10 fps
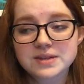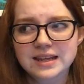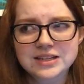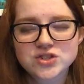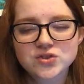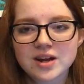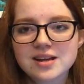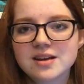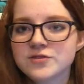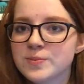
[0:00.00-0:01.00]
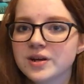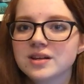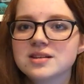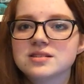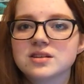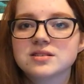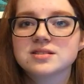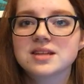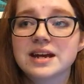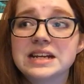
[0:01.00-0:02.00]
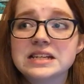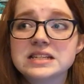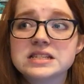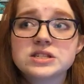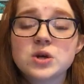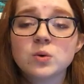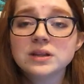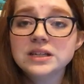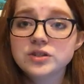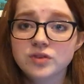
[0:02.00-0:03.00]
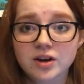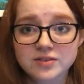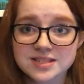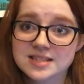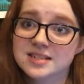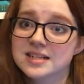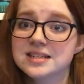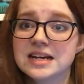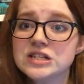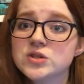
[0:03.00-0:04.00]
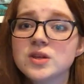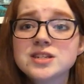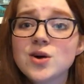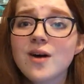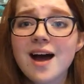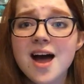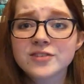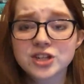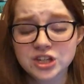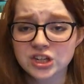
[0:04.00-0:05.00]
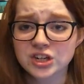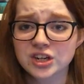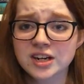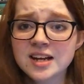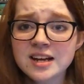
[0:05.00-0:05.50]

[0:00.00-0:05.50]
like, strain of tuberculosis that is totally drug resistant, and so they don't have a cure.